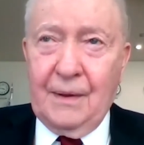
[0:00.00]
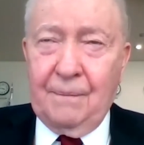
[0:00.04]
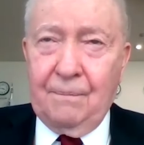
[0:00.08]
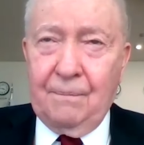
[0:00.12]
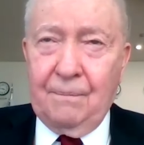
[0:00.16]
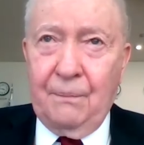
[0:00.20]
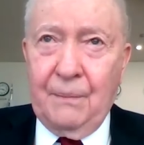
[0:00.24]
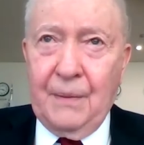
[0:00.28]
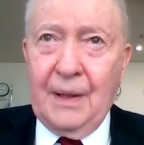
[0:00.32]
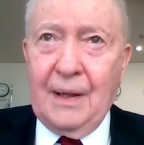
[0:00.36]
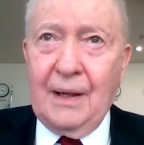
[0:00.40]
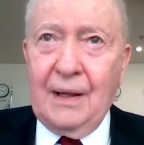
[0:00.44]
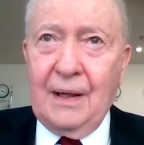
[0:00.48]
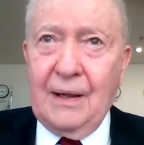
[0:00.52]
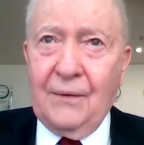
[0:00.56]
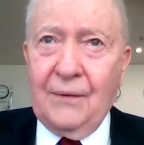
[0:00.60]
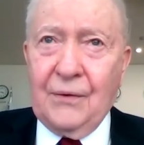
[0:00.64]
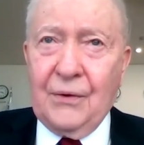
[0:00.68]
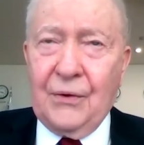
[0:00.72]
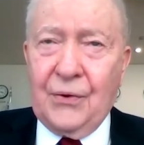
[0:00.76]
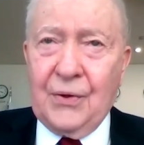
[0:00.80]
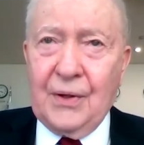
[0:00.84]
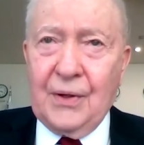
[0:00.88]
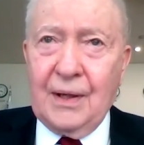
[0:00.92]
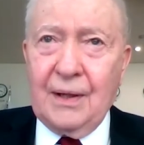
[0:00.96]
Many of
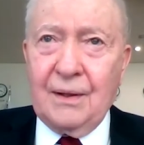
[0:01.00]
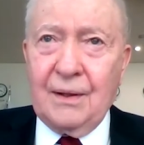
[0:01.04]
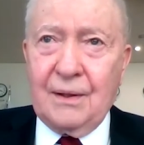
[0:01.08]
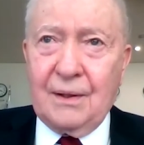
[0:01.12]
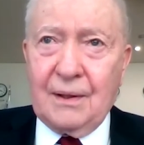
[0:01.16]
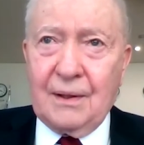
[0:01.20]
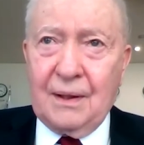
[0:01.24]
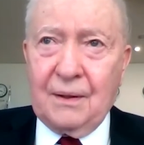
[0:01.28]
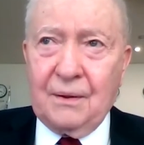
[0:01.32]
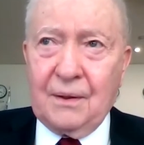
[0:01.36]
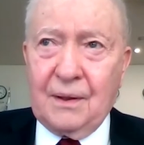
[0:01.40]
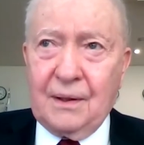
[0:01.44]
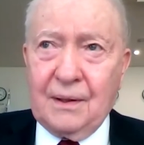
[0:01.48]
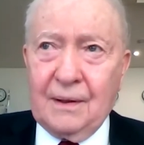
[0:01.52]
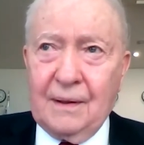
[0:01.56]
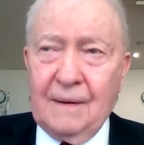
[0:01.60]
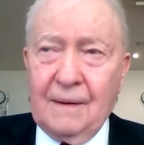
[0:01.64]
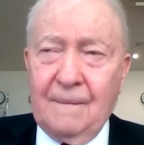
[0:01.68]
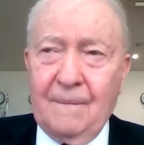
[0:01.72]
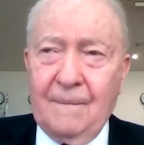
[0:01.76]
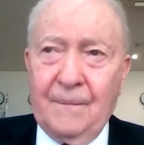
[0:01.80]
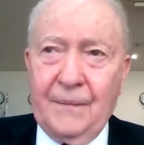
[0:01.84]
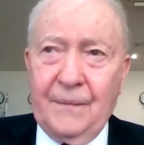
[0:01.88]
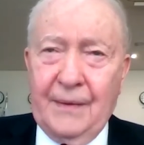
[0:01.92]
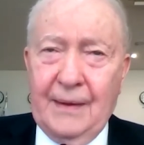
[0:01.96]
the things that
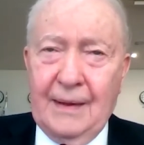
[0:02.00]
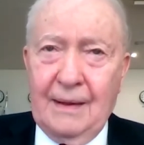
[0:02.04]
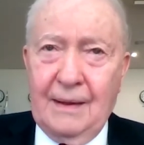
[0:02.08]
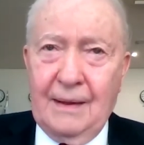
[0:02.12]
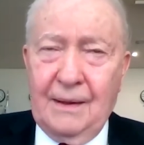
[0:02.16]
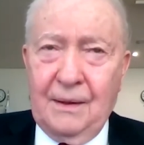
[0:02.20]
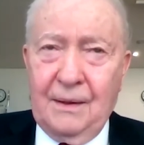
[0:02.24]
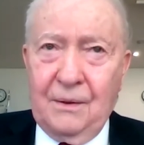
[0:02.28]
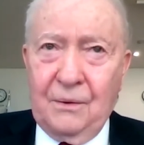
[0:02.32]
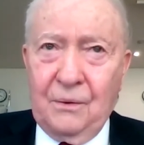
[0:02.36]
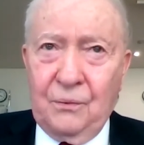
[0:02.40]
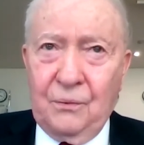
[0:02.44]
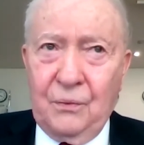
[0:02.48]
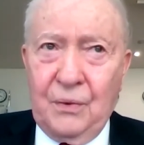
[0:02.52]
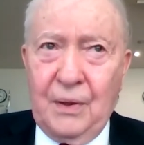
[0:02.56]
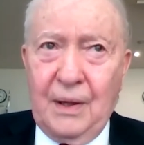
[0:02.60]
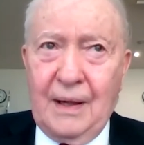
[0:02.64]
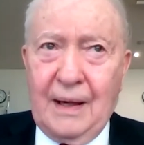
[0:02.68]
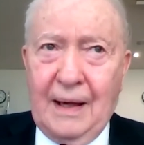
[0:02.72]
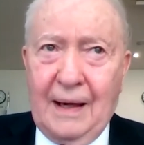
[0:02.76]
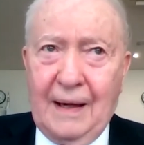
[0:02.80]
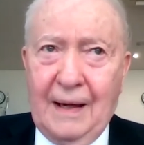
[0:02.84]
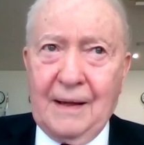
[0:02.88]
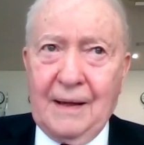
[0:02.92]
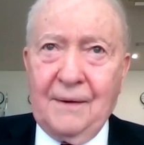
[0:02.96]

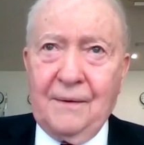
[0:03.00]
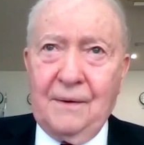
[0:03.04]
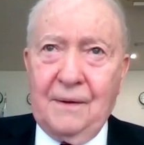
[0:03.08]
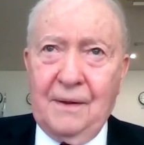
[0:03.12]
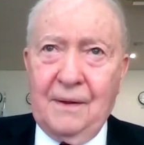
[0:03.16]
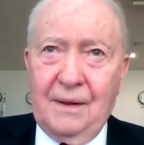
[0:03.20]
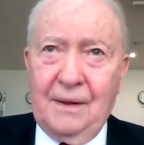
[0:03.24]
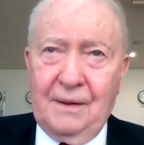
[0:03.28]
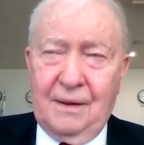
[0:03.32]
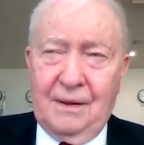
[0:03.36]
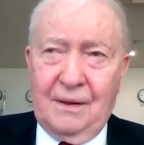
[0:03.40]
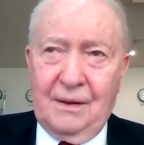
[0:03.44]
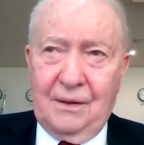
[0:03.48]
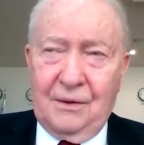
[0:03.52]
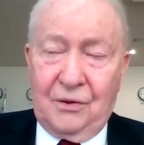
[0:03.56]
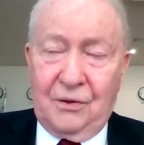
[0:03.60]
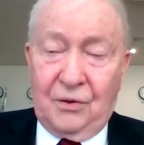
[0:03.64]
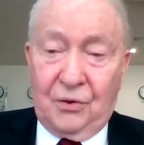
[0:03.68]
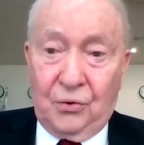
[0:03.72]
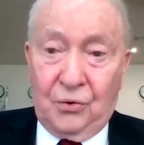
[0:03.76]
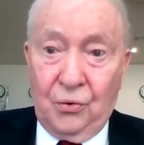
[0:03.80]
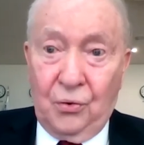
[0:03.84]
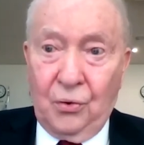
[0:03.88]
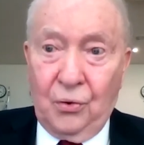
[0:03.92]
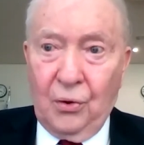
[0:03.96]
we had
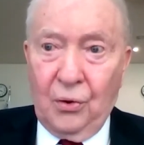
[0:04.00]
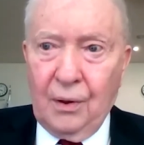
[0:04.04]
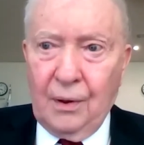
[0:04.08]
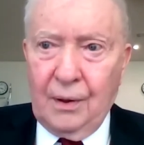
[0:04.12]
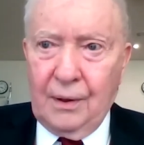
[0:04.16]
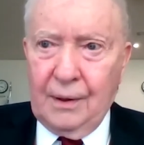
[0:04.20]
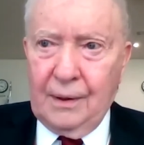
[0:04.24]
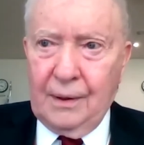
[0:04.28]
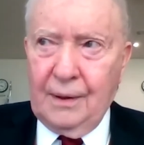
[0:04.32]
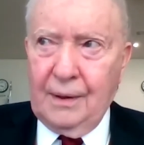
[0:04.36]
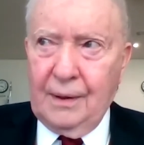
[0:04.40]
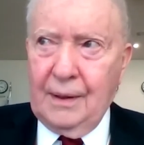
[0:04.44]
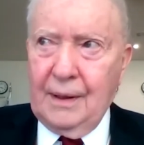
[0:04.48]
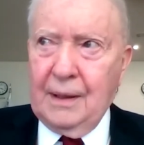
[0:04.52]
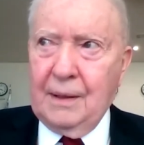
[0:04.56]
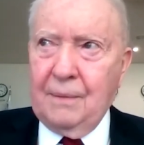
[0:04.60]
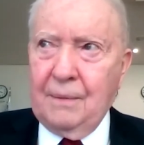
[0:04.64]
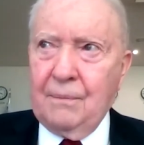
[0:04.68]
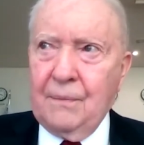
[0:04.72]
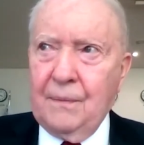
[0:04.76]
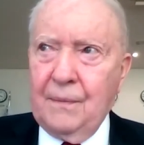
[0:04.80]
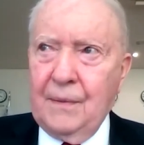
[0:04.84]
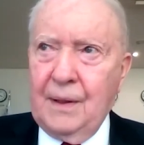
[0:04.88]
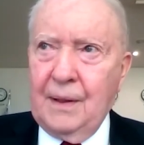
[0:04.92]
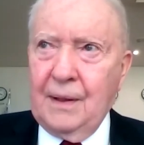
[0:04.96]
stored
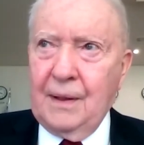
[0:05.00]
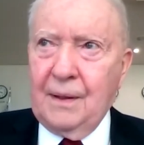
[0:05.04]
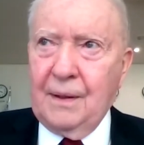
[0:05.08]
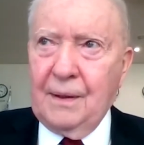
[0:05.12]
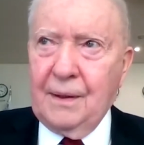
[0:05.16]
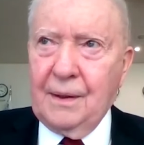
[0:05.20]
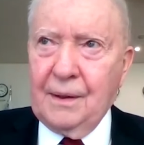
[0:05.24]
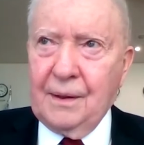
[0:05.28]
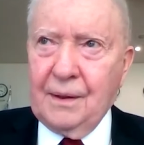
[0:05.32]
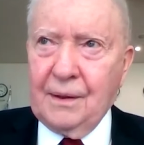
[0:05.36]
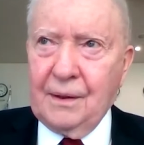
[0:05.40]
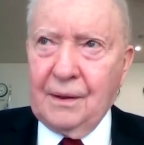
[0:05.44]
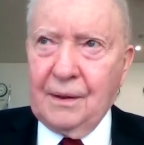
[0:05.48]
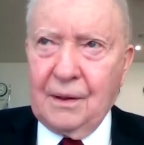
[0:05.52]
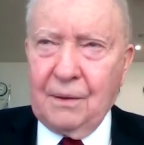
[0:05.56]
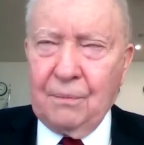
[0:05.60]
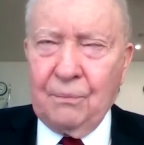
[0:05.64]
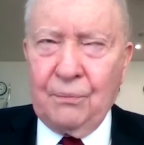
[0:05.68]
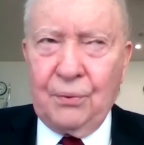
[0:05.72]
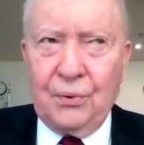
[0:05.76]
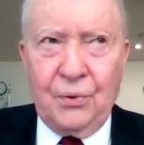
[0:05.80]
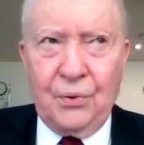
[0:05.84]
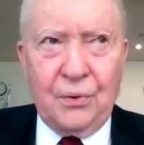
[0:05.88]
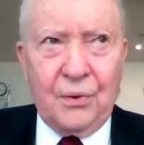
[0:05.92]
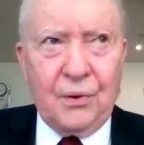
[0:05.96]
in the
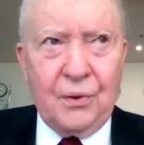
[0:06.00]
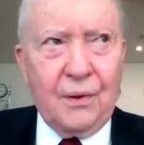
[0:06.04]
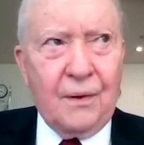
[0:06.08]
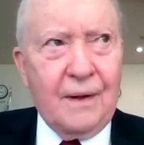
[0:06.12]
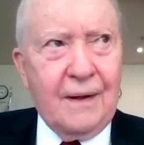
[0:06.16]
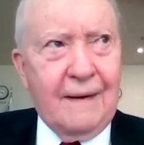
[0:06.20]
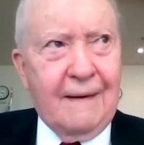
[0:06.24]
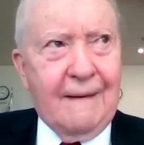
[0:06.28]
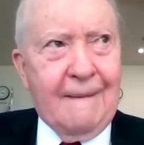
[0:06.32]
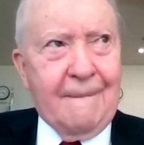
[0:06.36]
computer